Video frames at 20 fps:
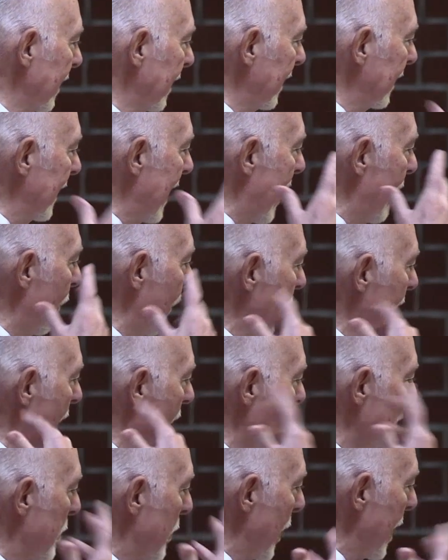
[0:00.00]
allowing
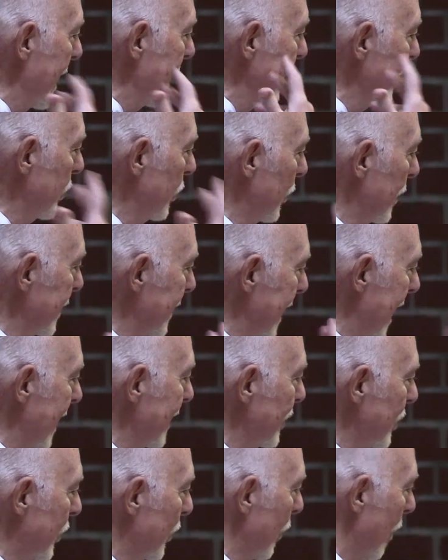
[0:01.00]
our brain to
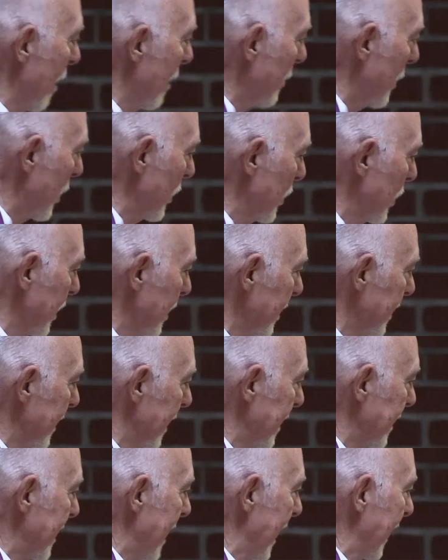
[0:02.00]
attach to our emotions
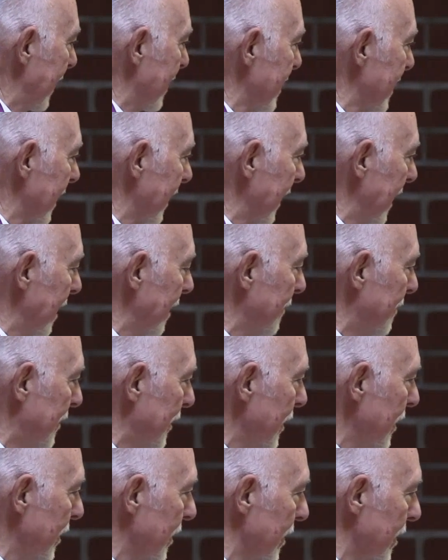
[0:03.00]
and take us a little
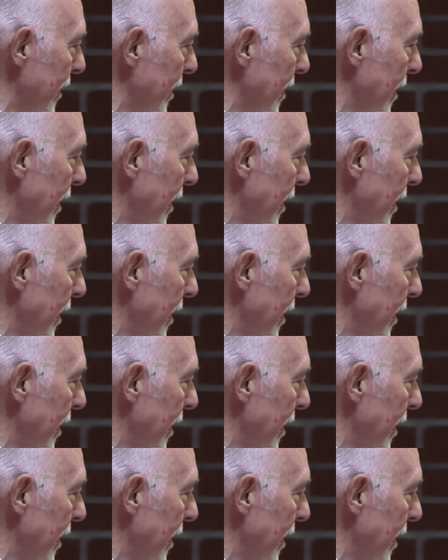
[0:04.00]
further.